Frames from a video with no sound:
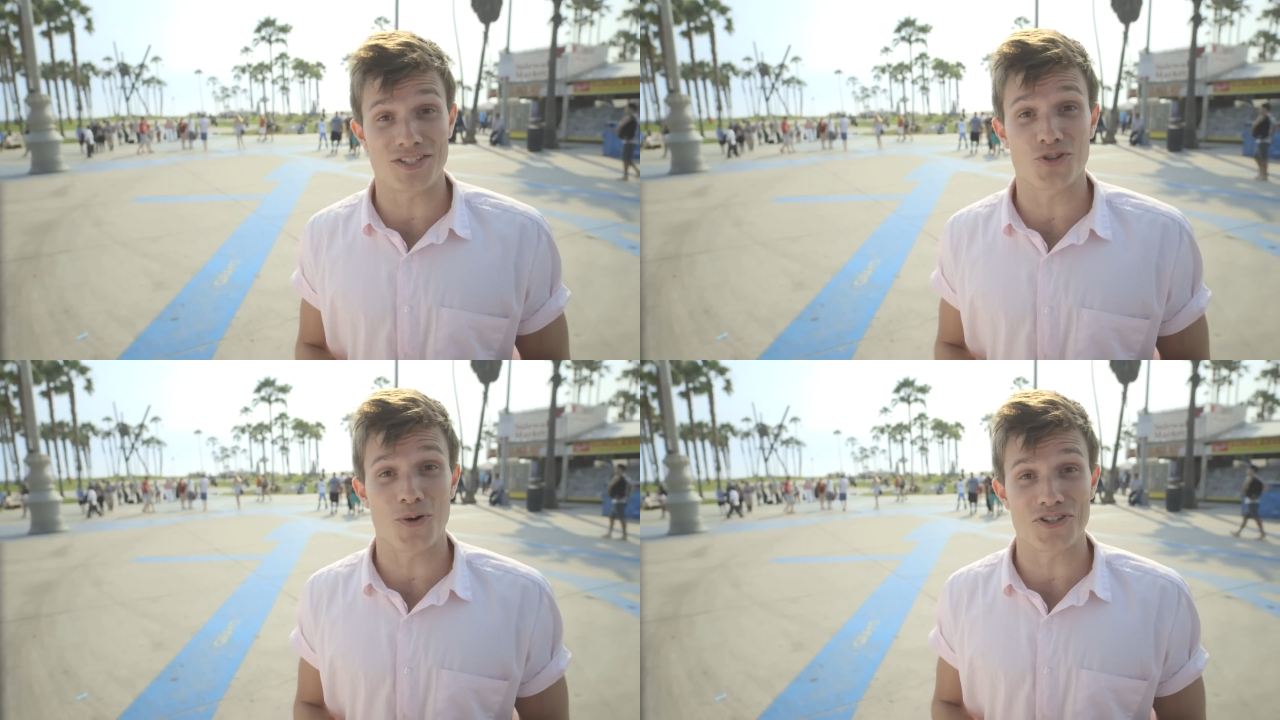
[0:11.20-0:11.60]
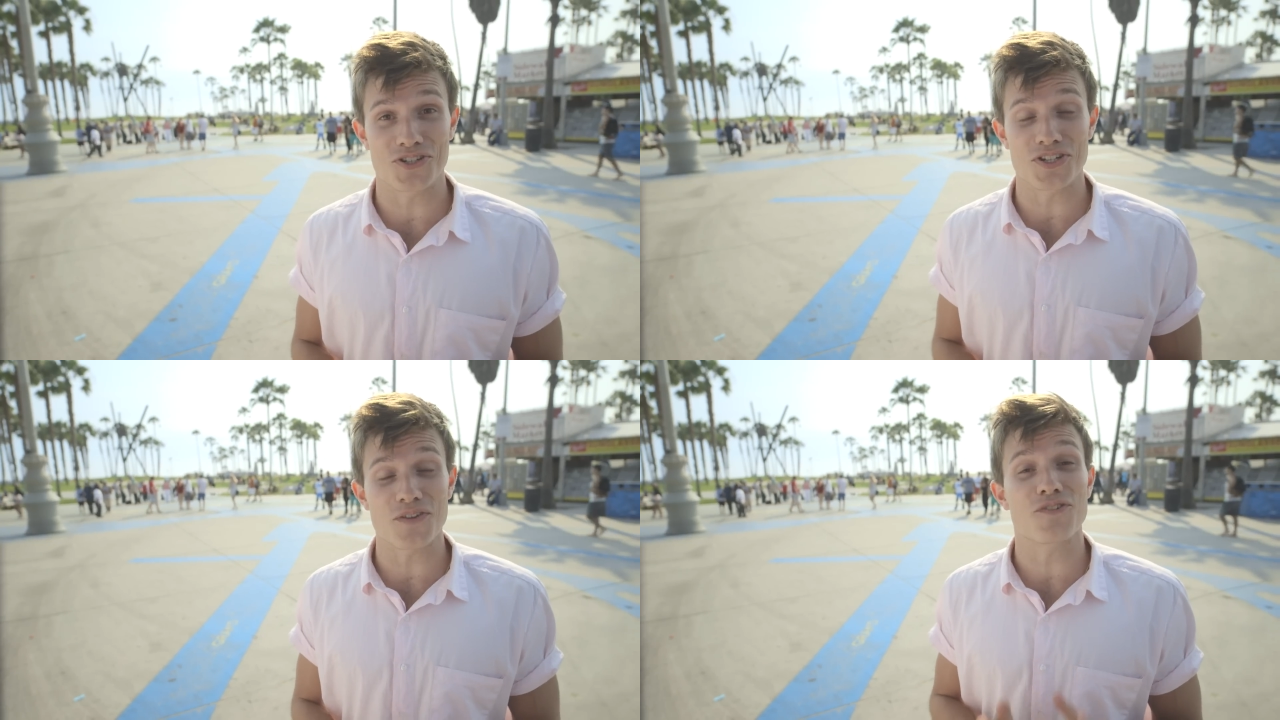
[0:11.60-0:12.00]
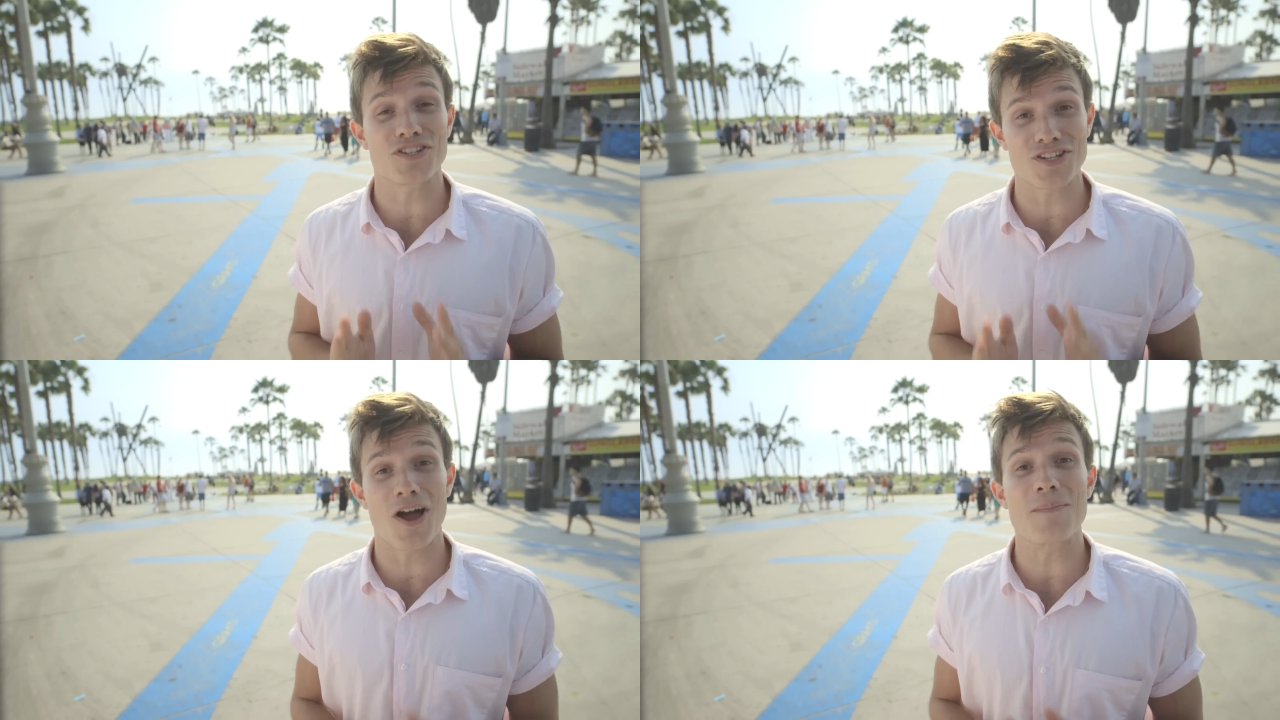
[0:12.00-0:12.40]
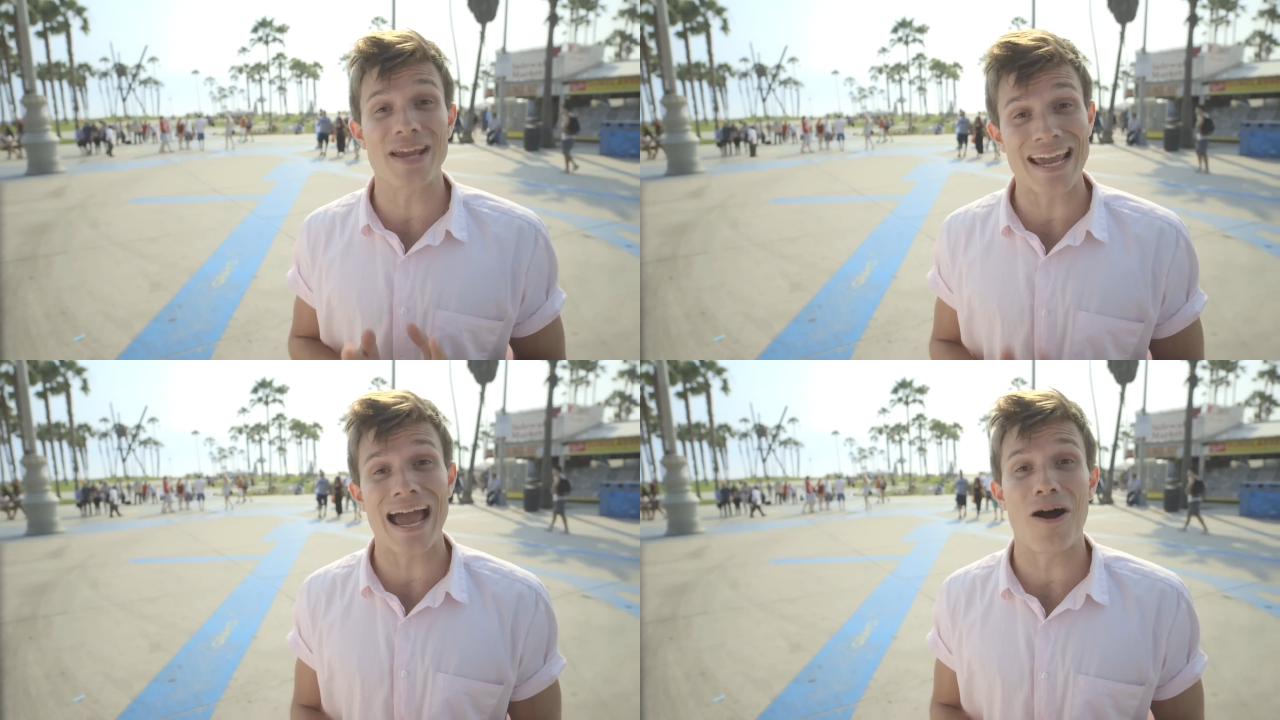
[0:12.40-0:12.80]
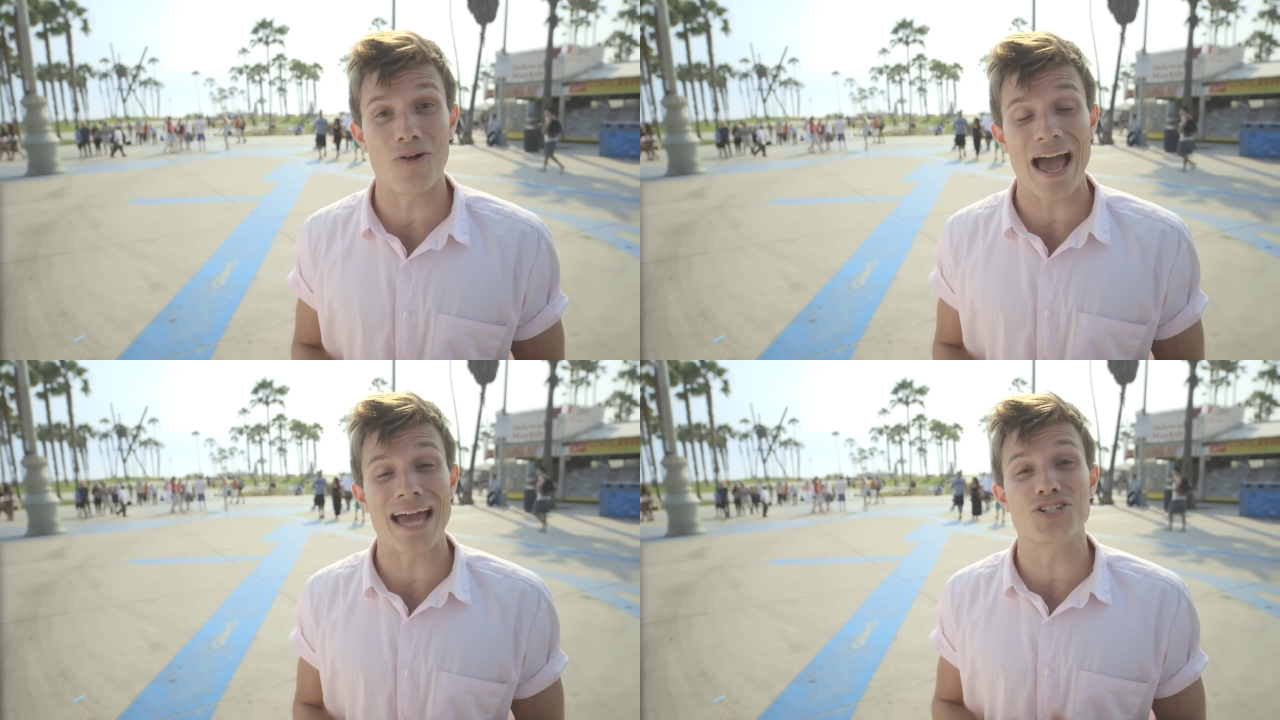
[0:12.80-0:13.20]
message questions for Simon
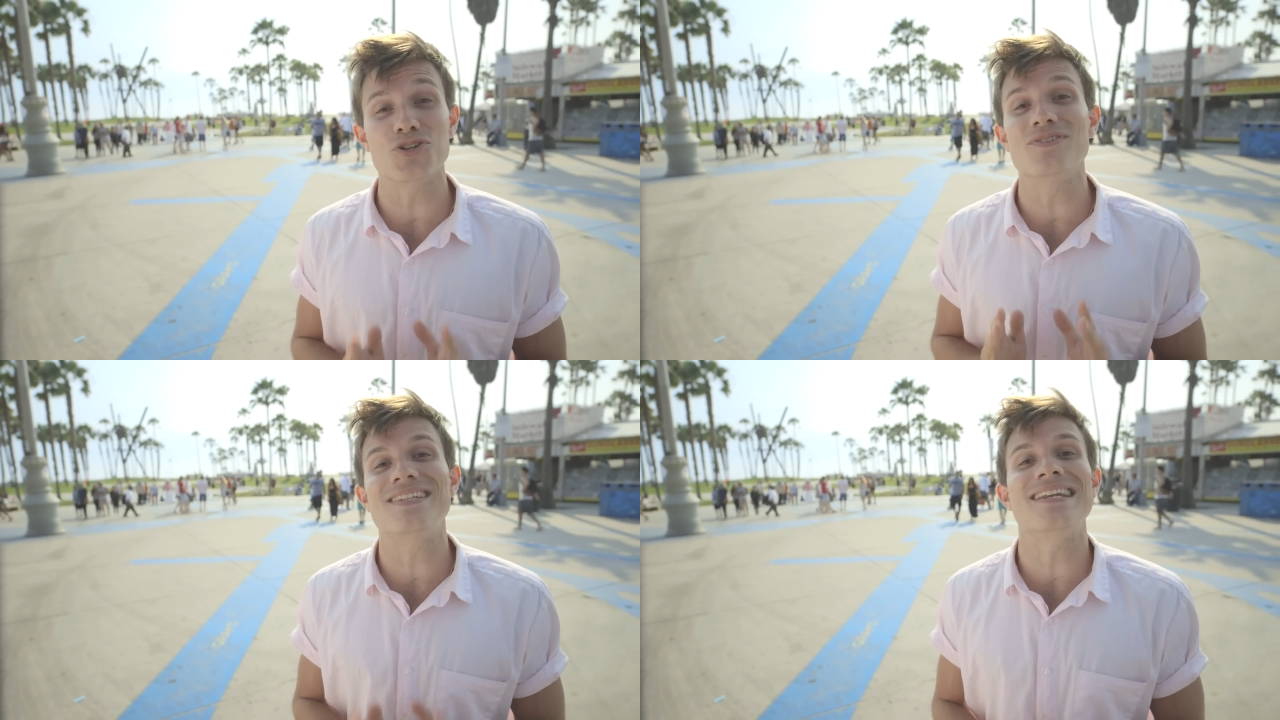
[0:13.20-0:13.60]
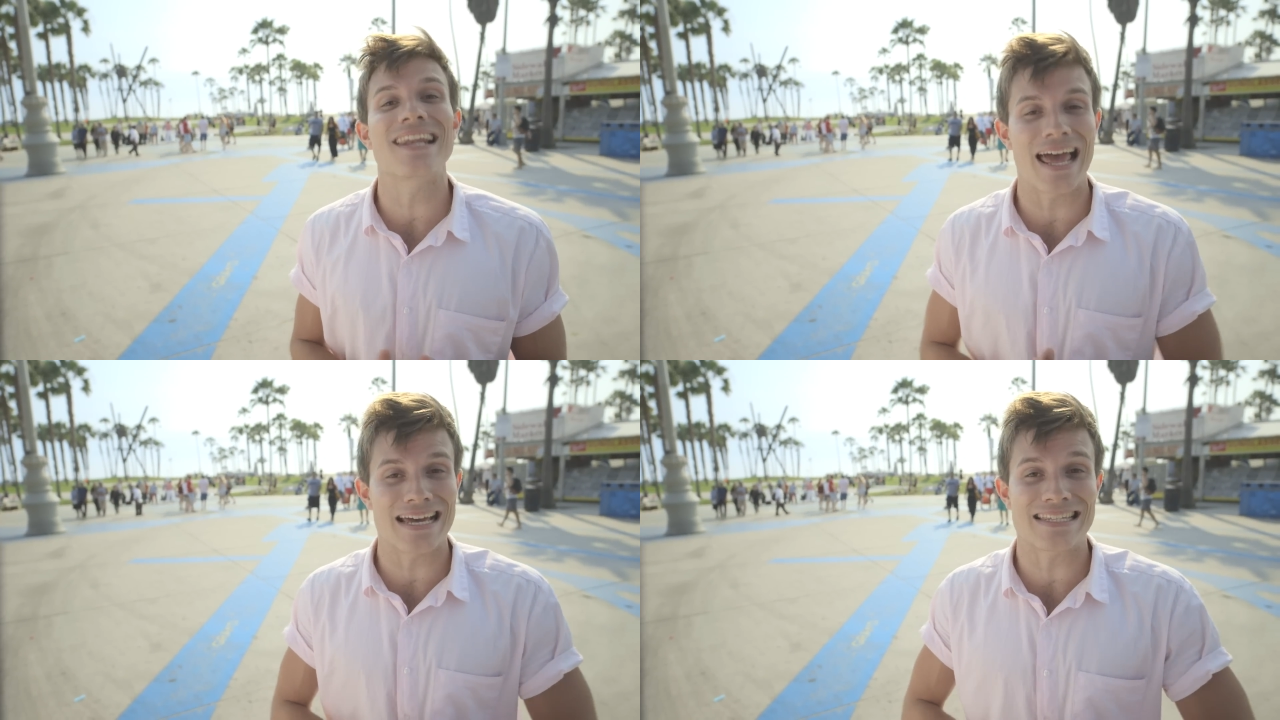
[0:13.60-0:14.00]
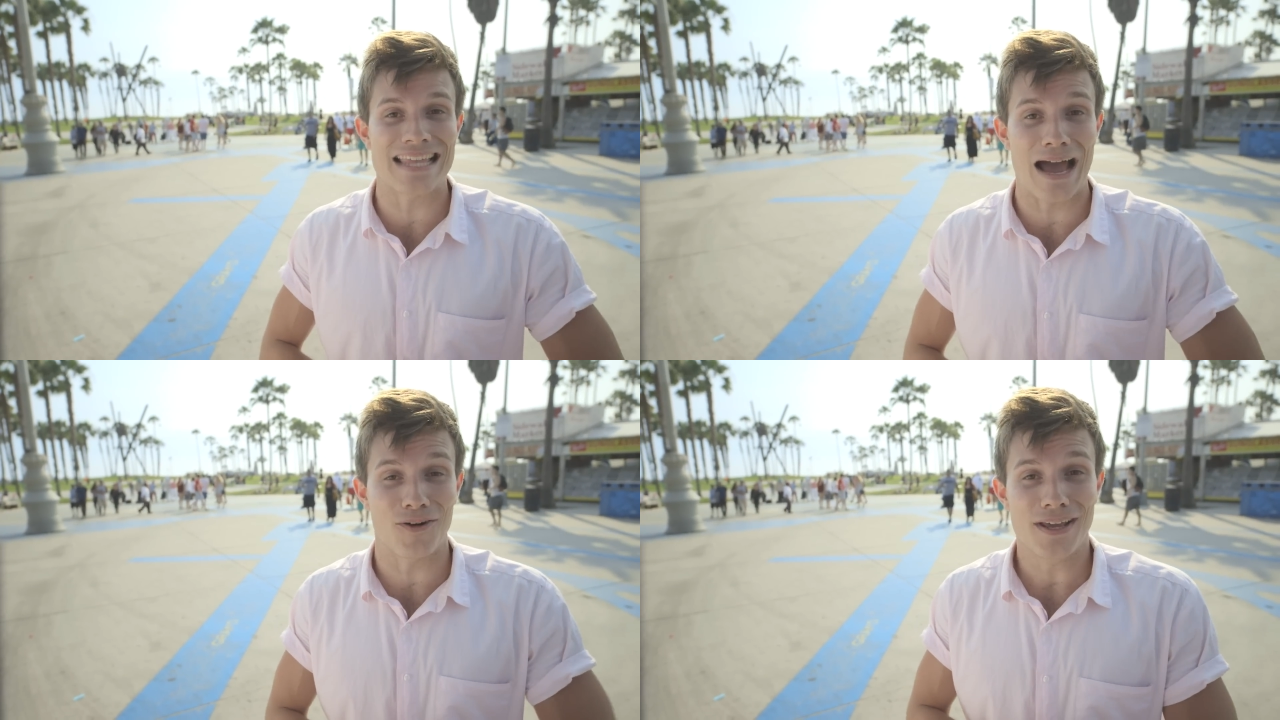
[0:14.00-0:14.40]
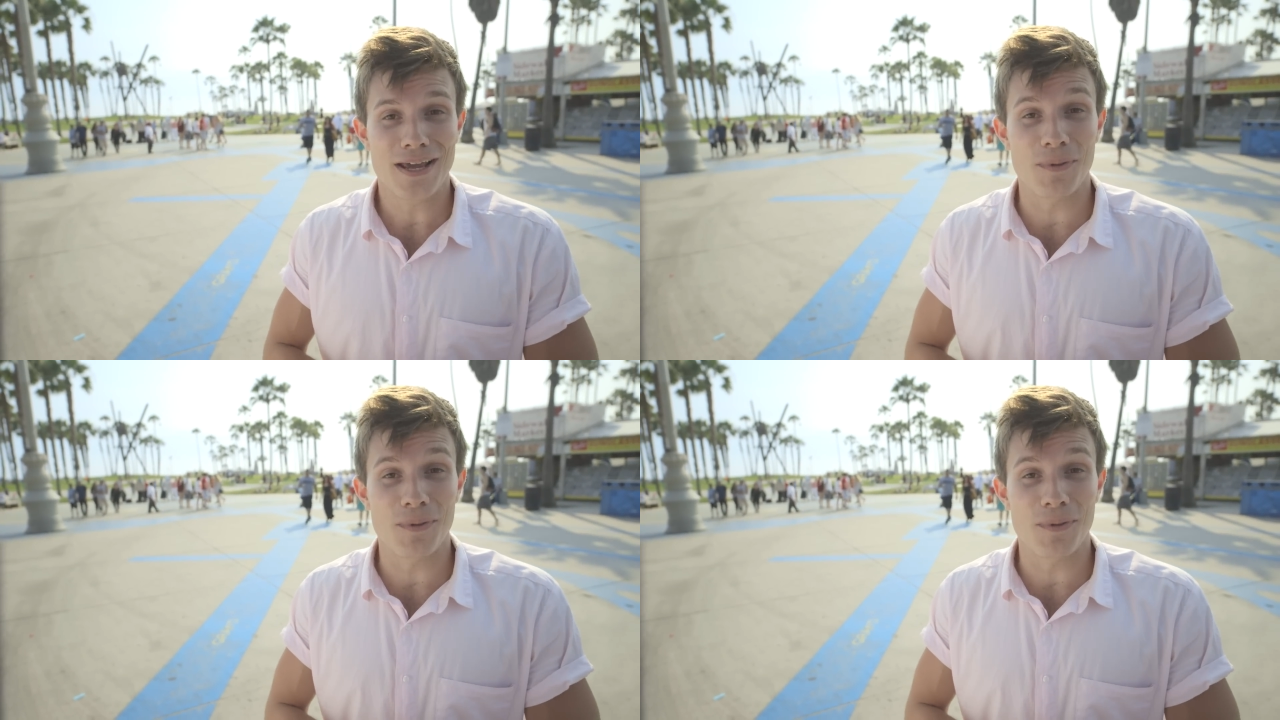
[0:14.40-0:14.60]
Cowell and you didn't let us down.